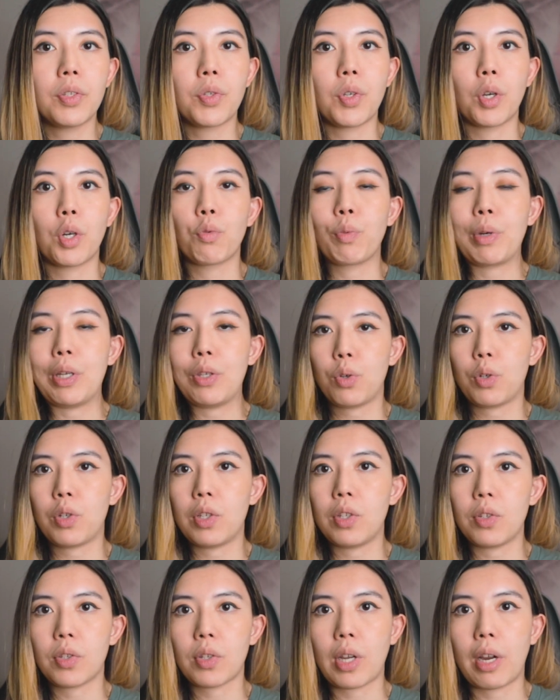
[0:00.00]
So
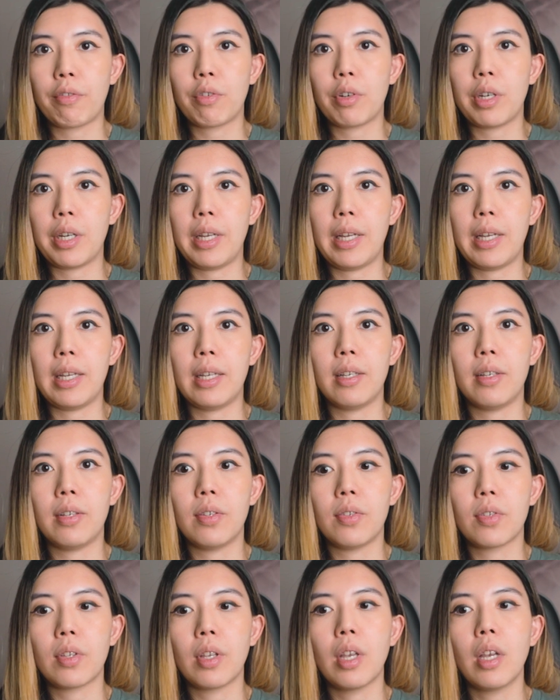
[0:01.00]
research and discovery
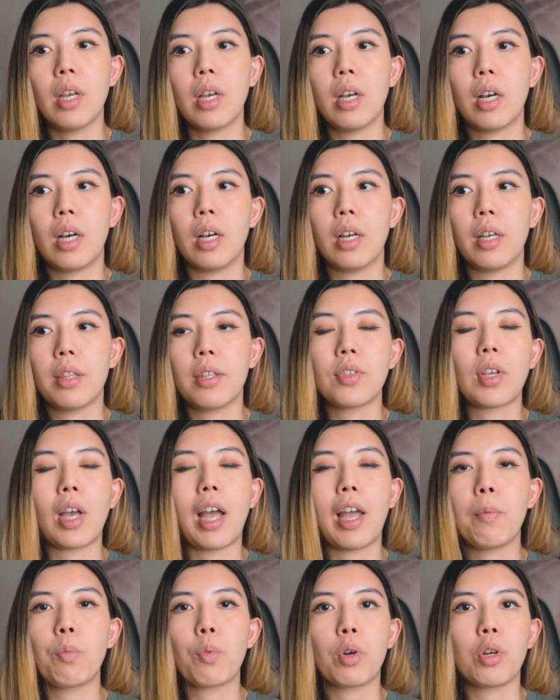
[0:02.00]
is the
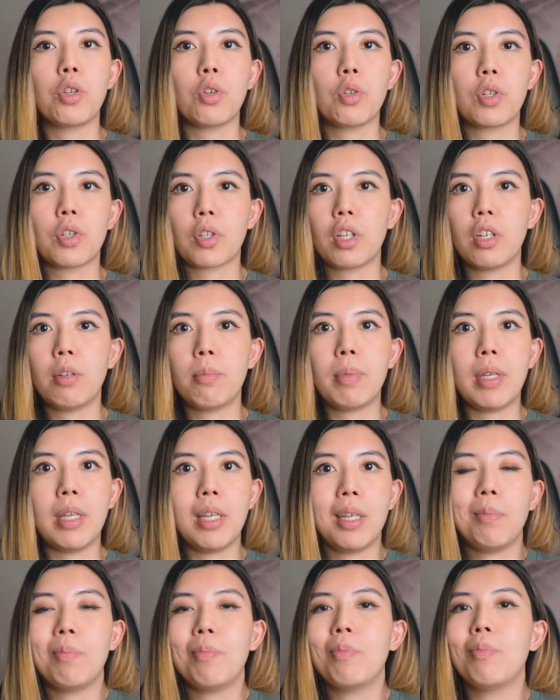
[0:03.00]
time where you're just going to
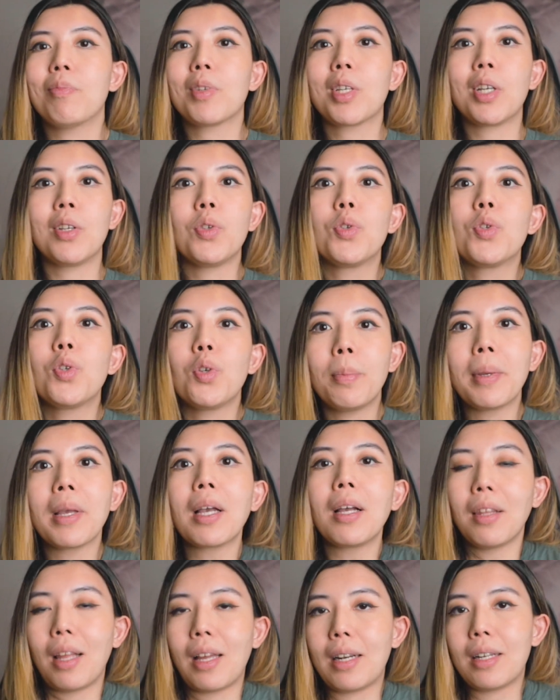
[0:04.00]
be
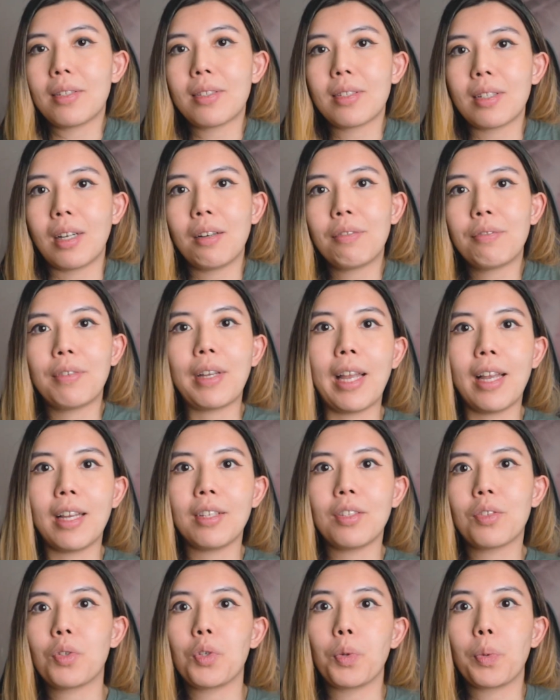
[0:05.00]
consuming a lot of stuff
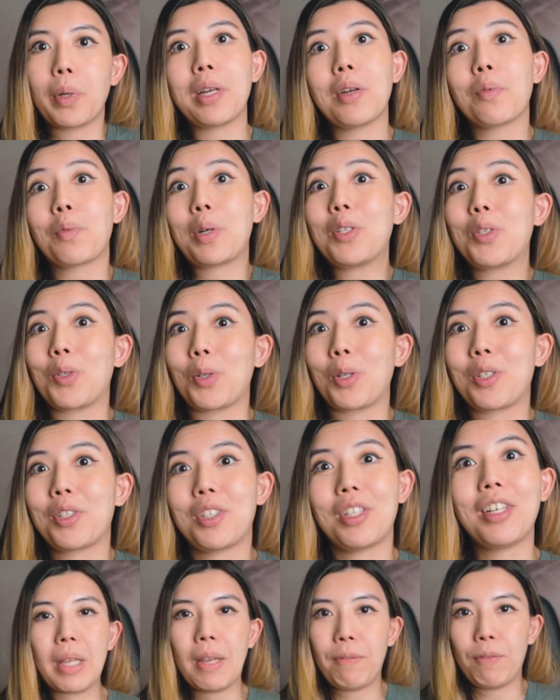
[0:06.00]
and doing research.